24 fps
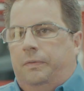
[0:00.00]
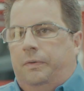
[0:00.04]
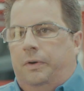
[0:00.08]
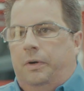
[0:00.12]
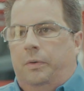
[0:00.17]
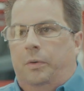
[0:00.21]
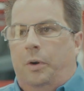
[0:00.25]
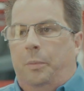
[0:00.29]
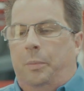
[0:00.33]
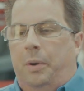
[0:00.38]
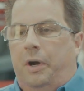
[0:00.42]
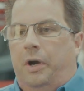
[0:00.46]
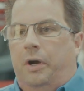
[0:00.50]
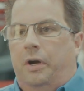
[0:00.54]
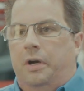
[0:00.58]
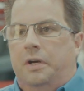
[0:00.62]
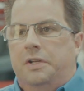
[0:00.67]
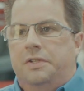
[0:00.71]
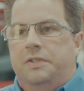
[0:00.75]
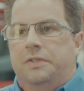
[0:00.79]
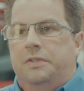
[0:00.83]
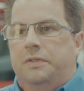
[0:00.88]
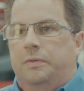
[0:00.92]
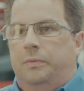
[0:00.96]
for
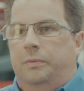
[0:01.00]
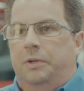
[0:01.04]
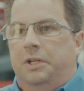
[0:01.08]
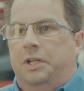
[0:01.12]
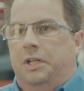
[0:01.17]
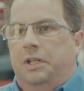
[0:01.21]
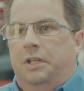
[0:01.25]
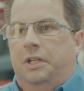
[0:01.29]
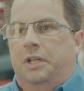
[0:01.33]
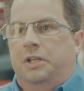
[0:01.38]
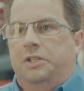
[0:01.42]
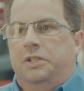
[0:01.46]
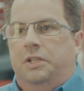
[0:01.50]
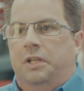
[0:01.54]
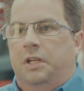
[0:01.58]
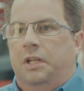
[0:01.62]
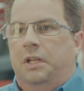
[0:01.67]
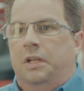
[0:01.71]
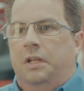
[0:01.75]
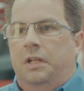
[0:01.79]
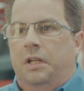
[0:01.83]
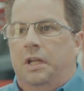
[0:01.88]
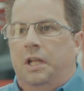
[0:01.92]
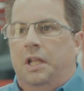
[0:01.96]
repairs,
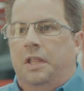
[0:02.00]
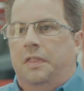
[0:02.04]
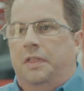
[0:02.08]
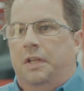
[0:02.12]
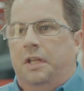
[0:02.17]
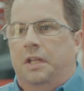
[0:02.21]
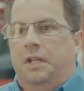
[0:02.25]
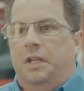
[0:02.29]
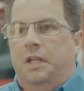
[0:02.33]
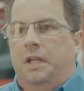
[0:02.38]
reconditioning, anything you